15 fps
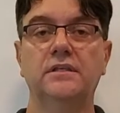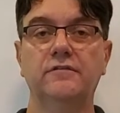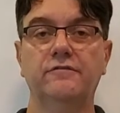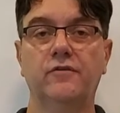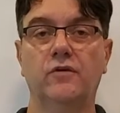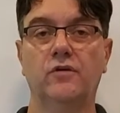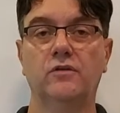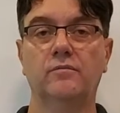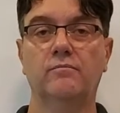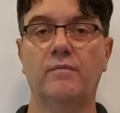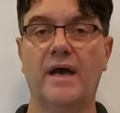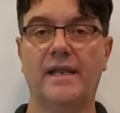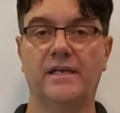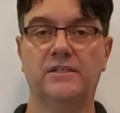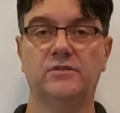Default
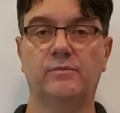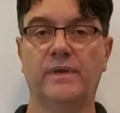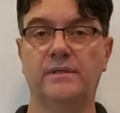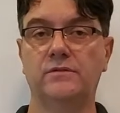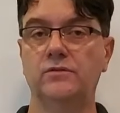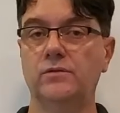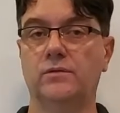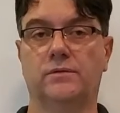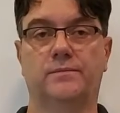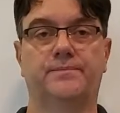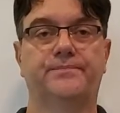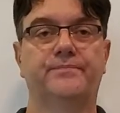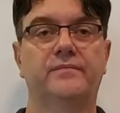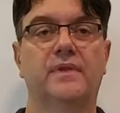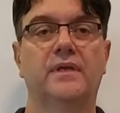Management
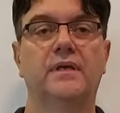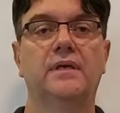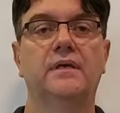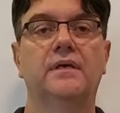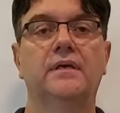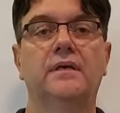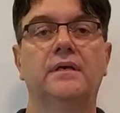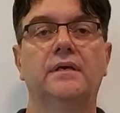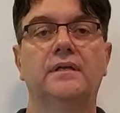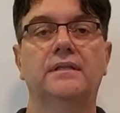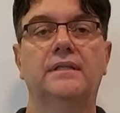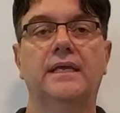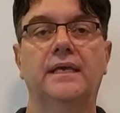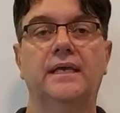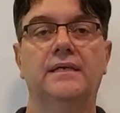tool.
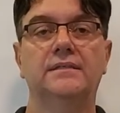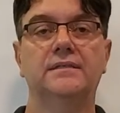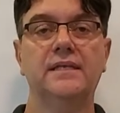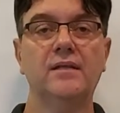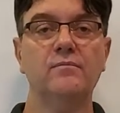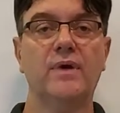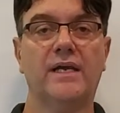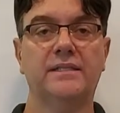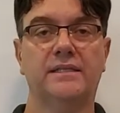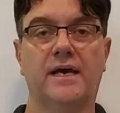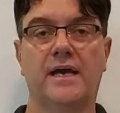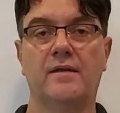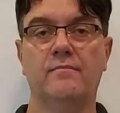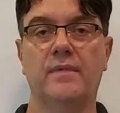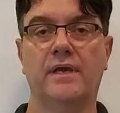The standby
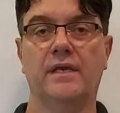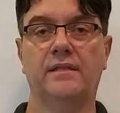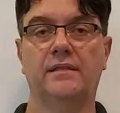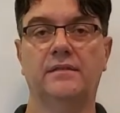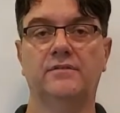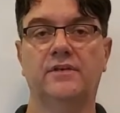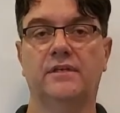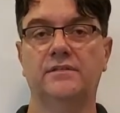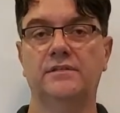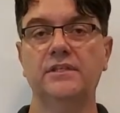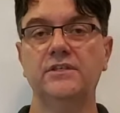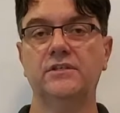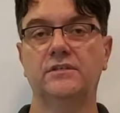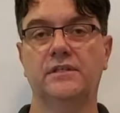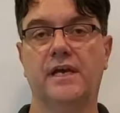time and
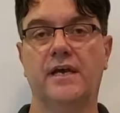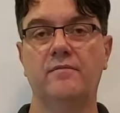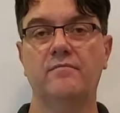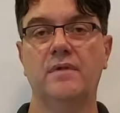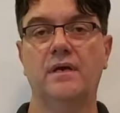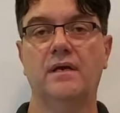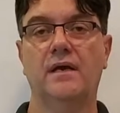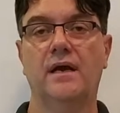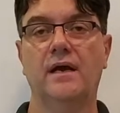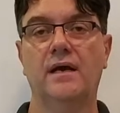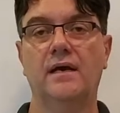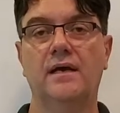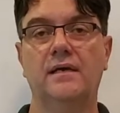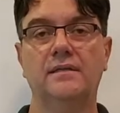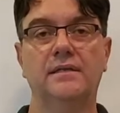transition time
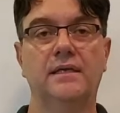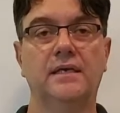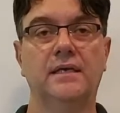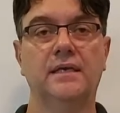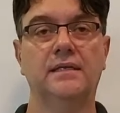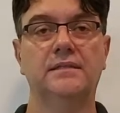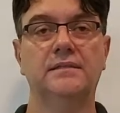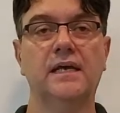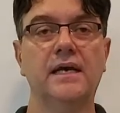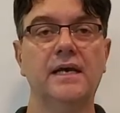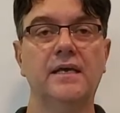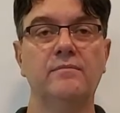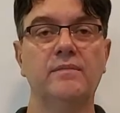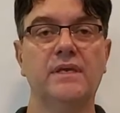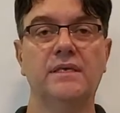are the
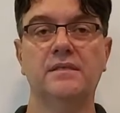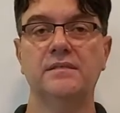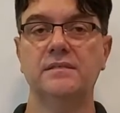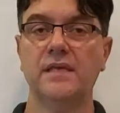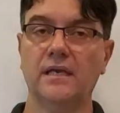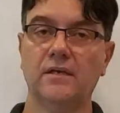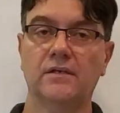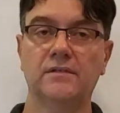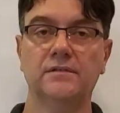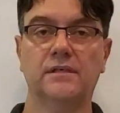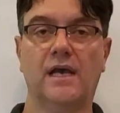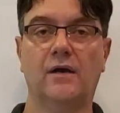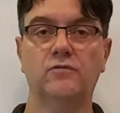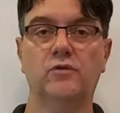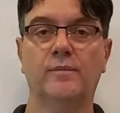time in seconds
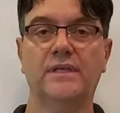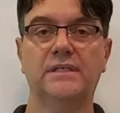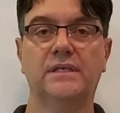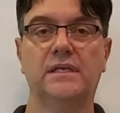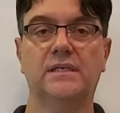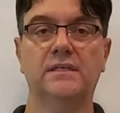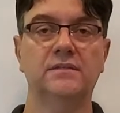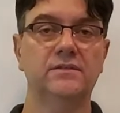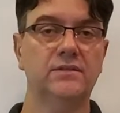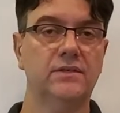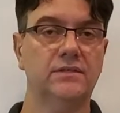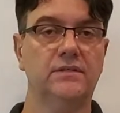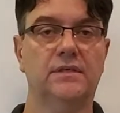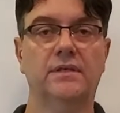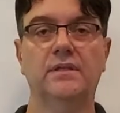automatically
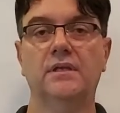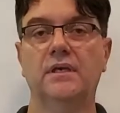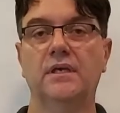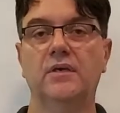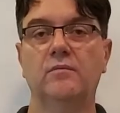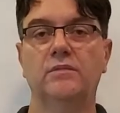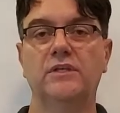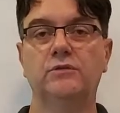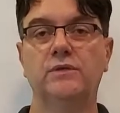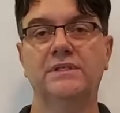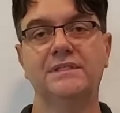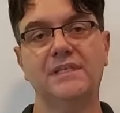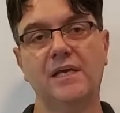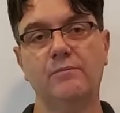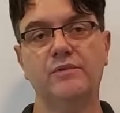inserted between
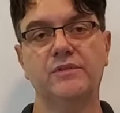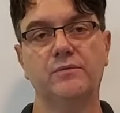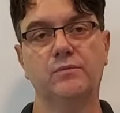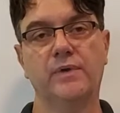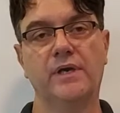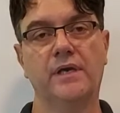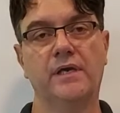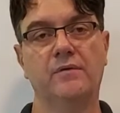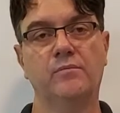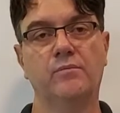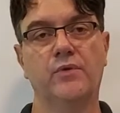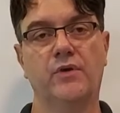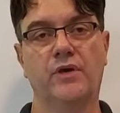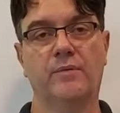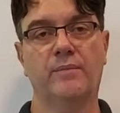steps when
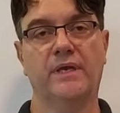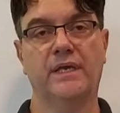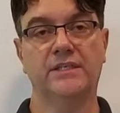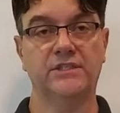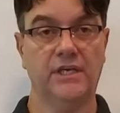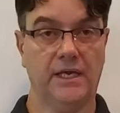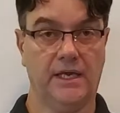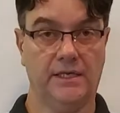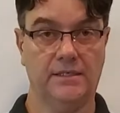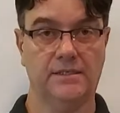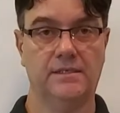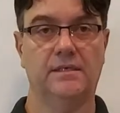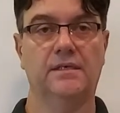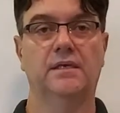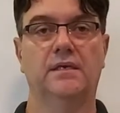programming a chase.